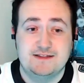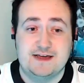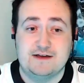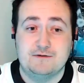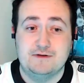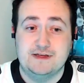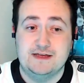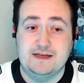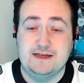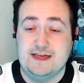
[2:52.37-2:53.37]
That
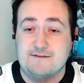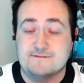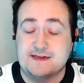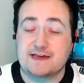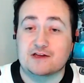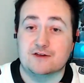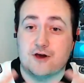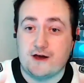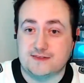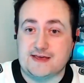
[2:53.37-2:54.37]
if he
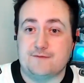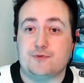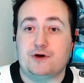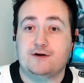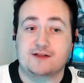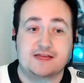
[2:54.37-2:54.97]
caught that ball,